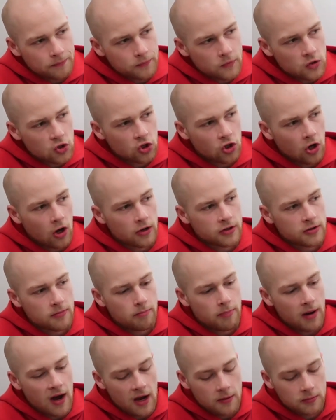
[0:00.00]
Stars
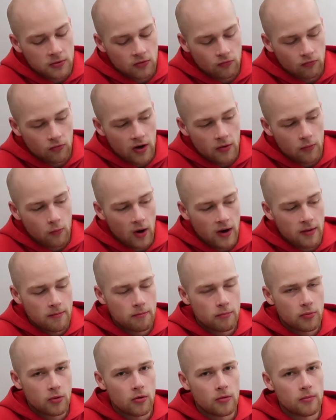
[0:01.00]
and Pipes and Red, White
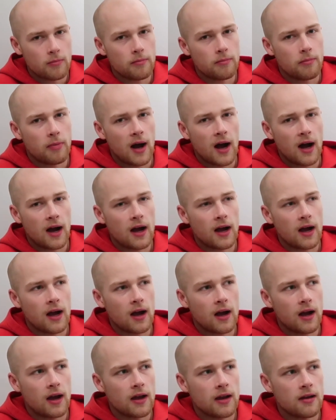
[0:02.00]
and Boom
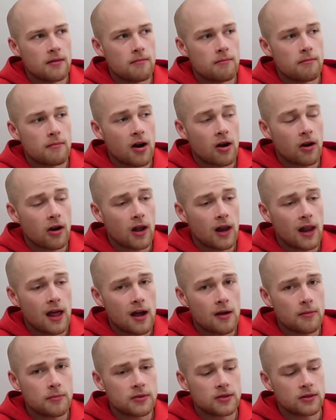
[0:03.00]
by Mega
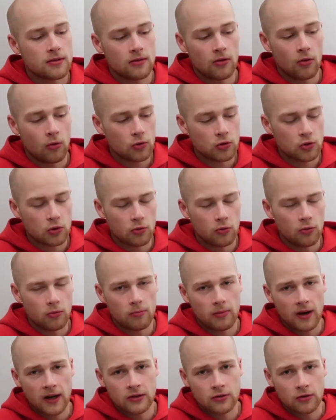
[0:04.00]
Labs, also
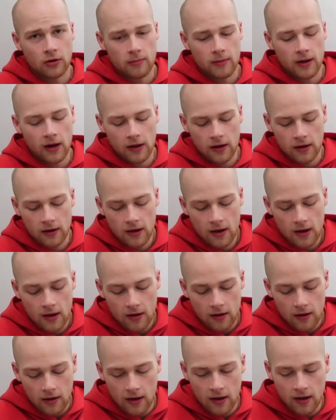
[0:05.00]
owned by Doug Miller.
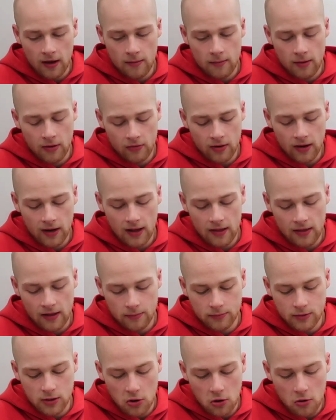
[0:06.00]
I really like
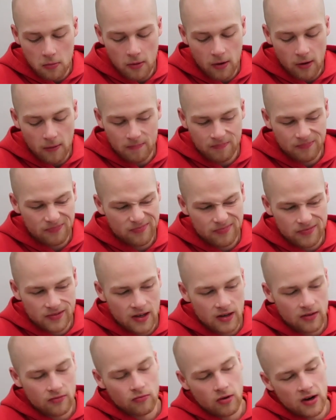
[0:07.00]
them too, but
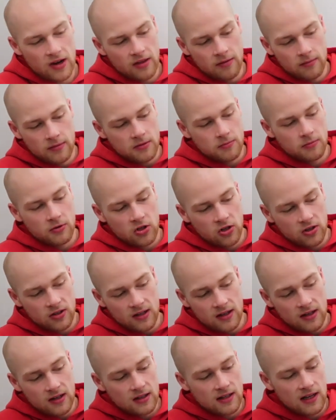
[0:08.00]
didn't rate them as much as
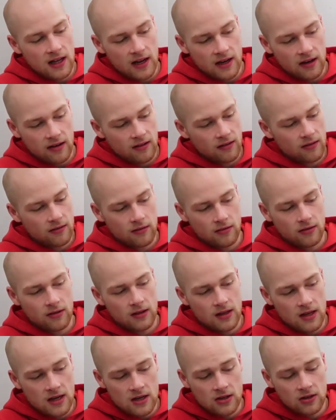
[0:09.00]
these. Like,
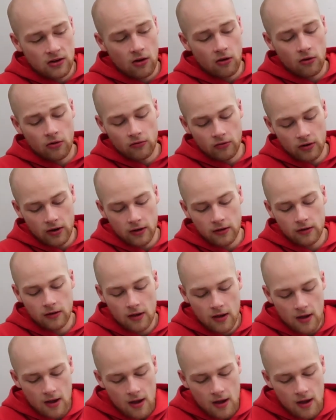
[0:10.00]
these are unreal.